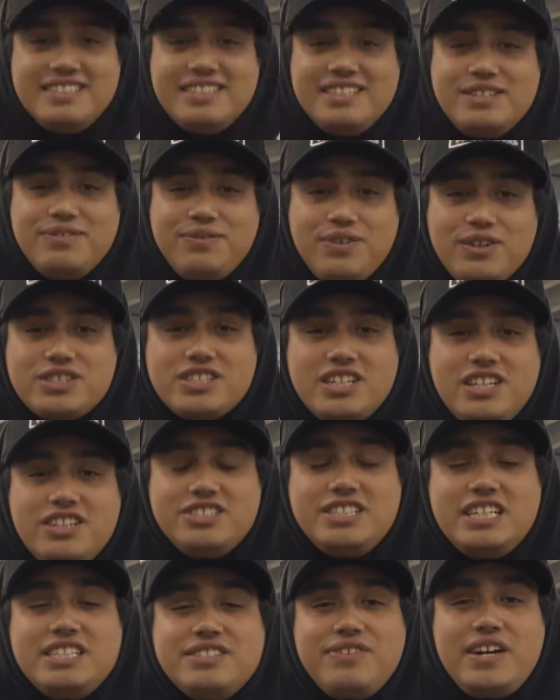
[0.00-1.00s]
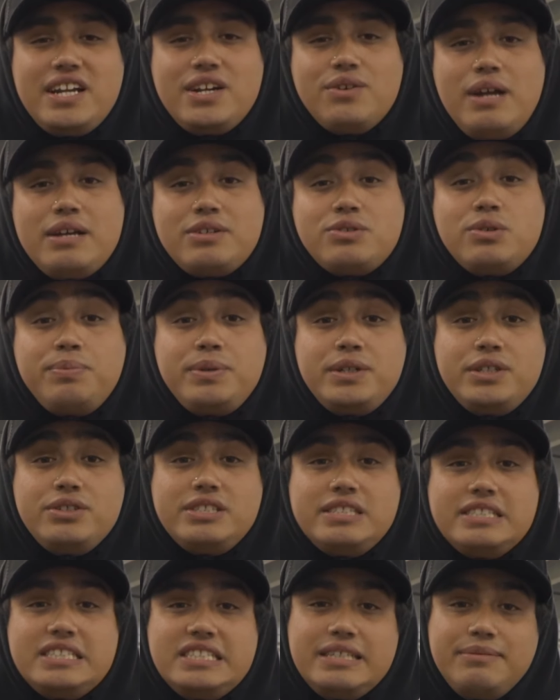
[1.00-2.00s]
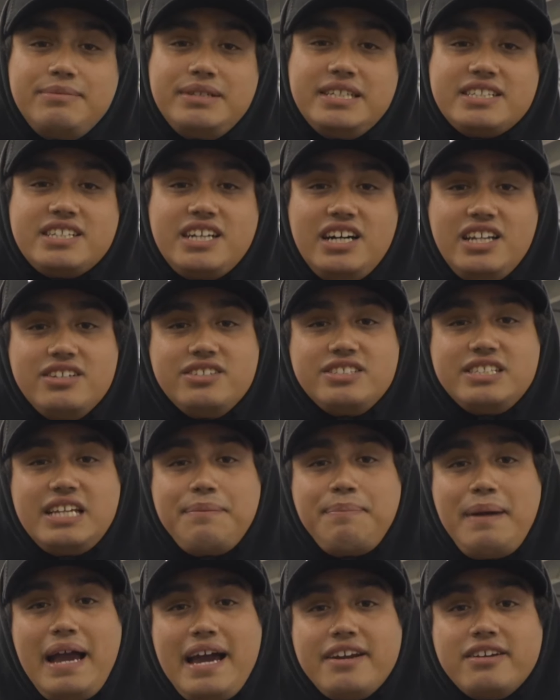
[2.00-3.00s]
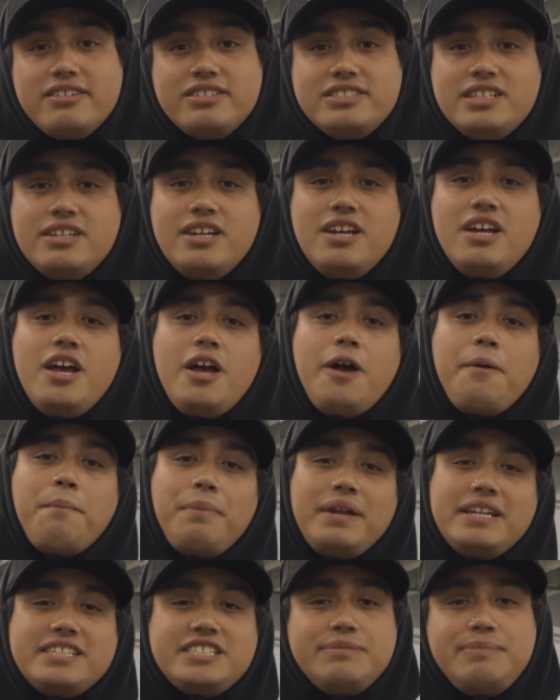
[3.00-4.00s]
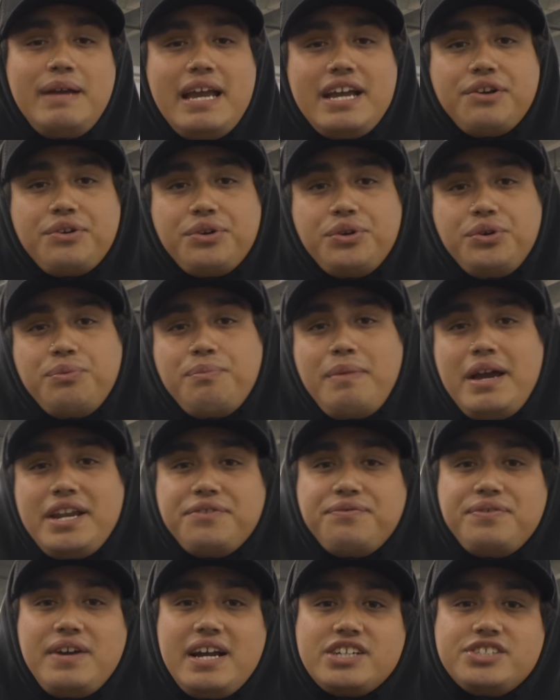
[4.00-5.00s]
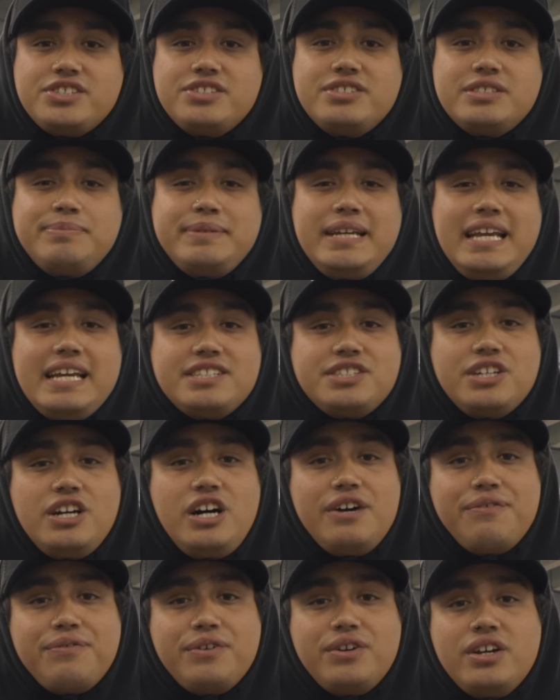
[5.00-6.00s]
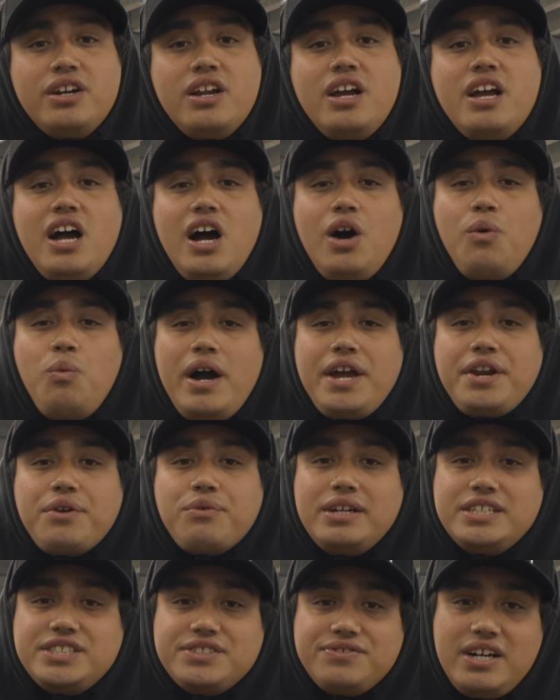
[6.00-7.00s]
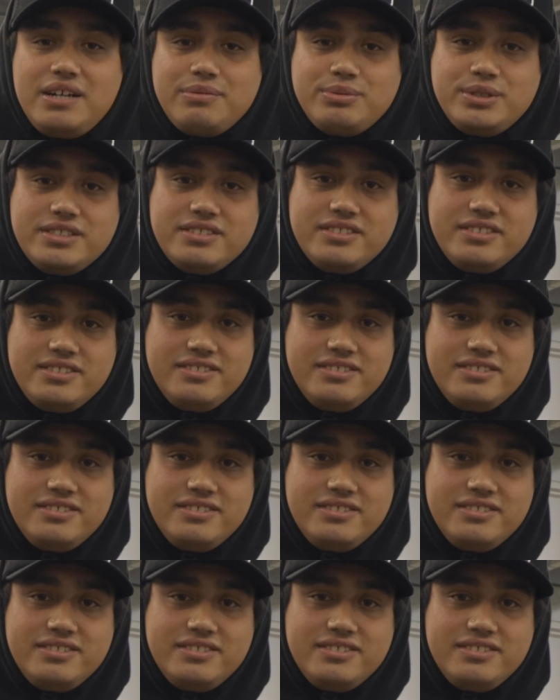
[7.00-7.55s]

The first color change vinyl wraps were produced in limited colors and patterns, but as demand grew, manufacturers began to offer a wider range of options.